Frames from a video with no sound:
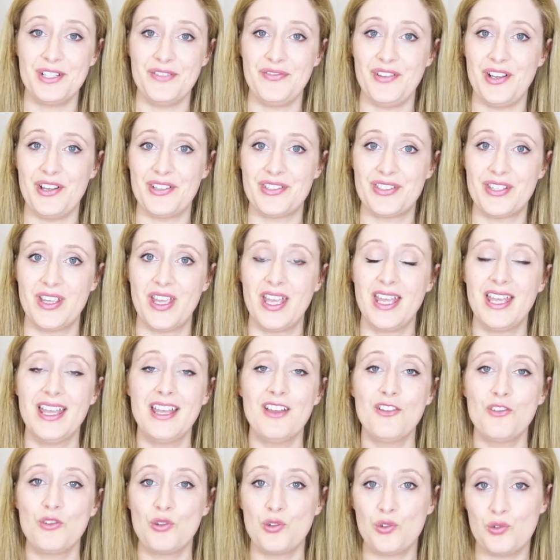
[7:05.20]
of us.
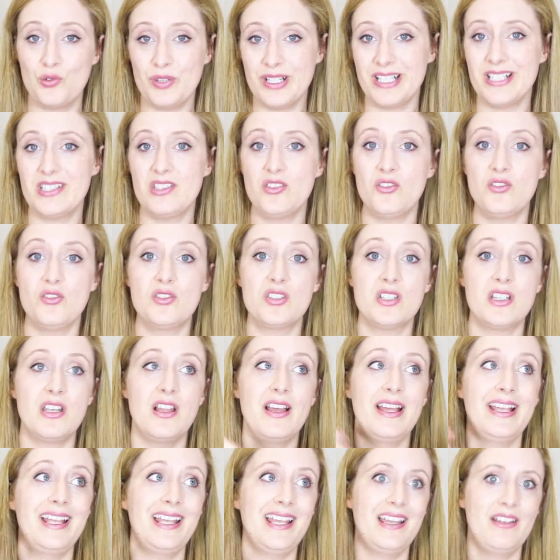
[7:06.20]
Crystals,
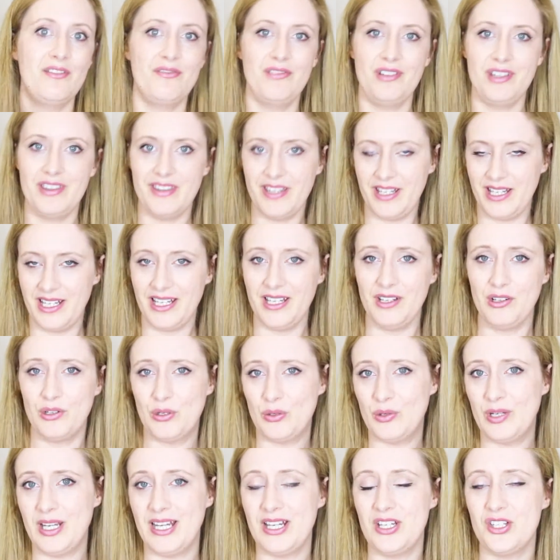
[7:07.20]
like everything in
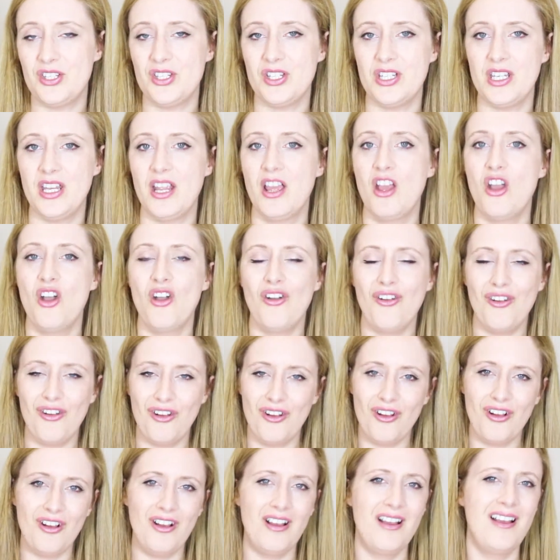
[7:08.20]
creation,
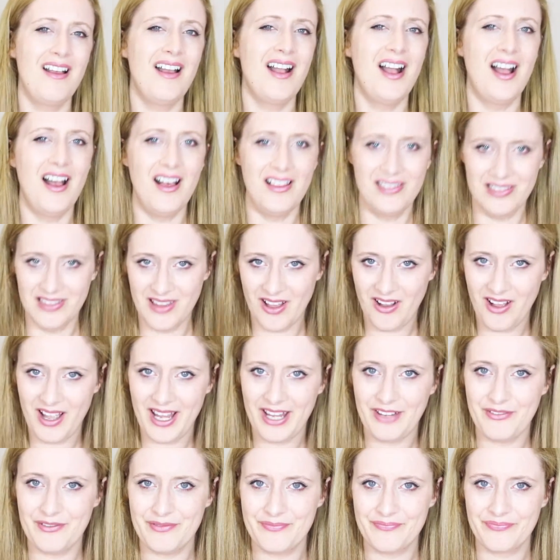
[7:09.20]
are
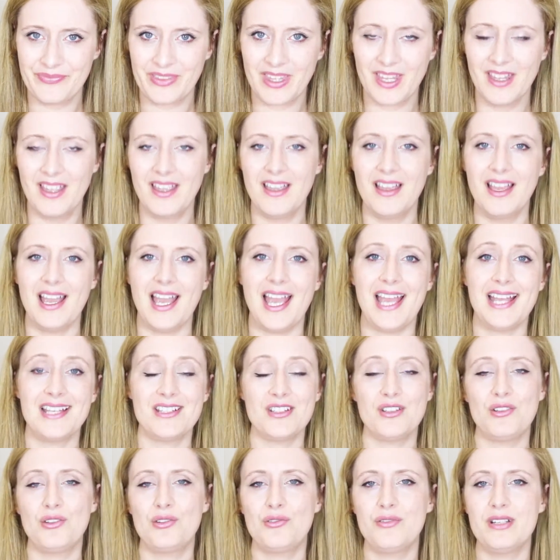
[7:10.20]
alive.
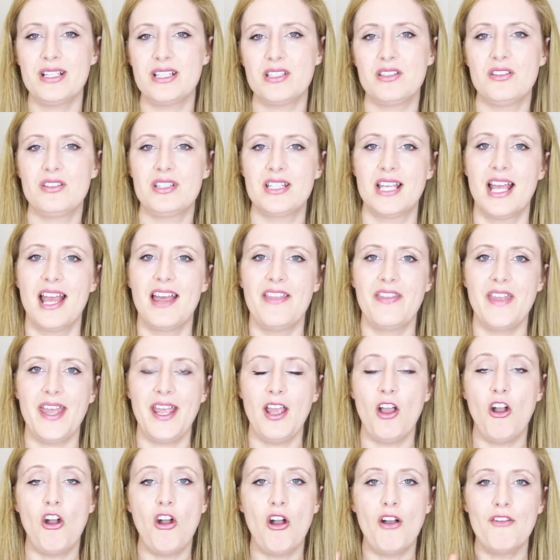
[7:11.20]
And crystals,
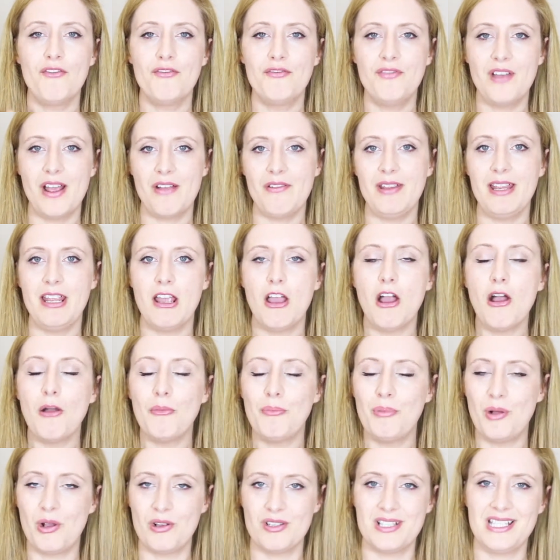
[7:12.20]
they are very
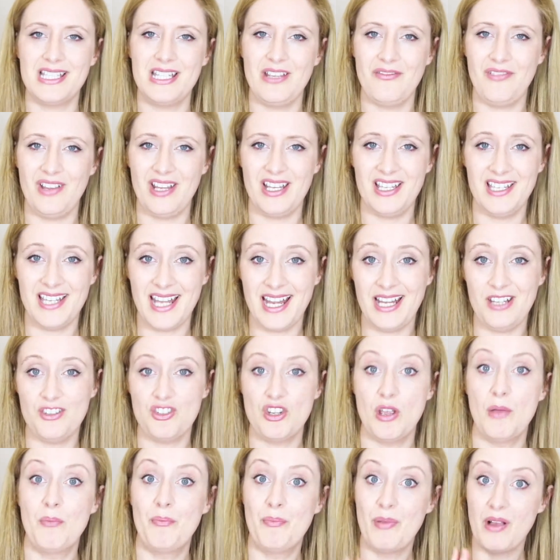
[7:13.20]
positive in
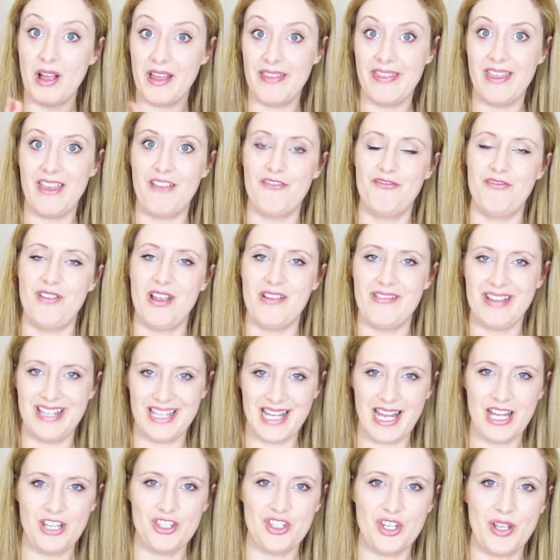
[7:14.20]
nature, by their very
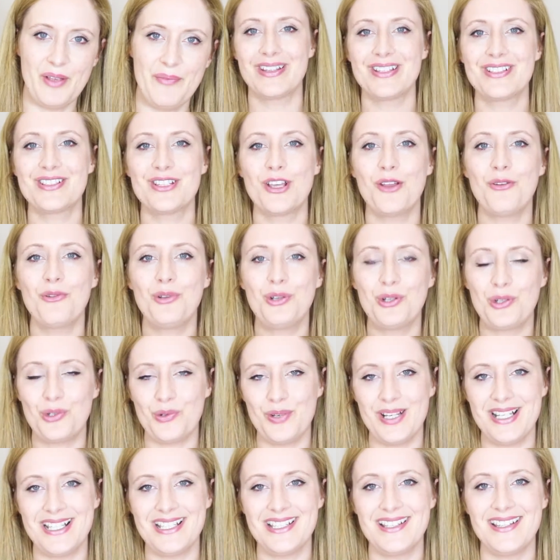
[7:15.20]
nature. So
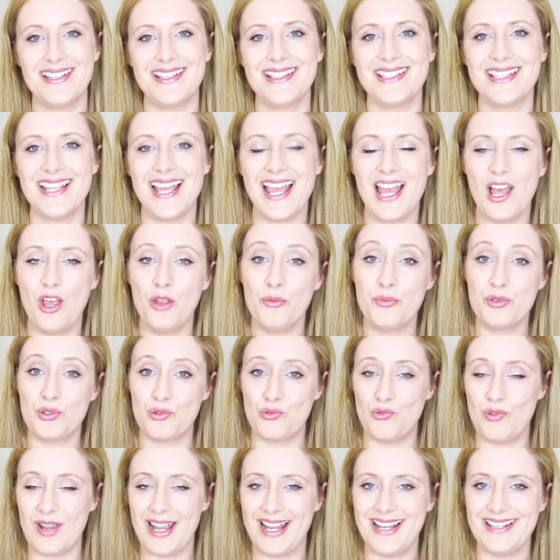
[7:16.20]
crystals that help
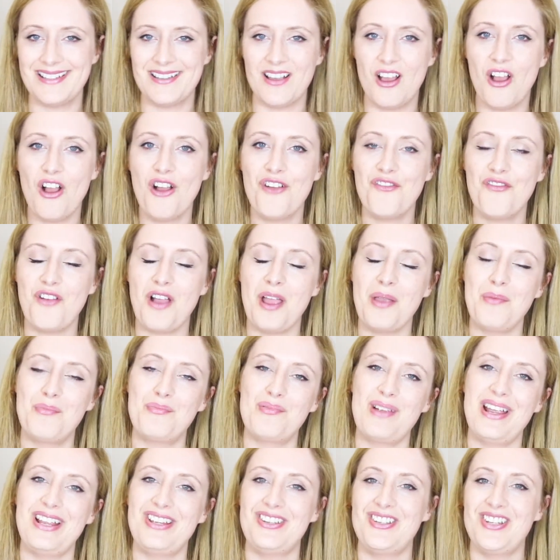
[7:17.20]
to raise our
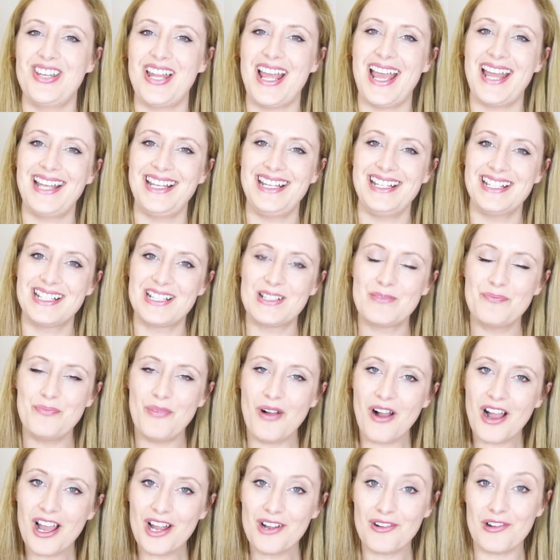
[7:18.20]
vibration and
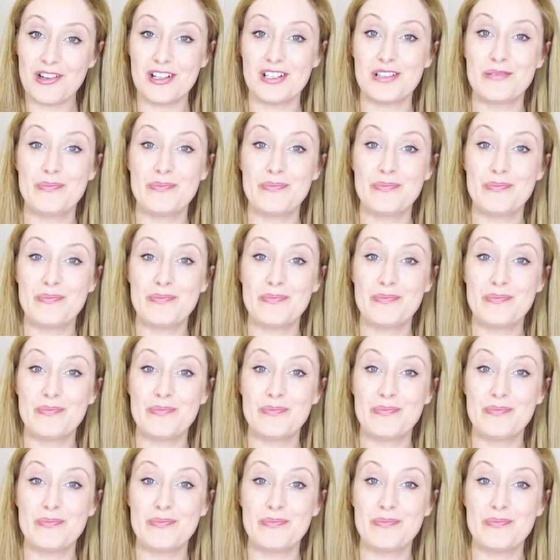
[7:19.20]
inspire us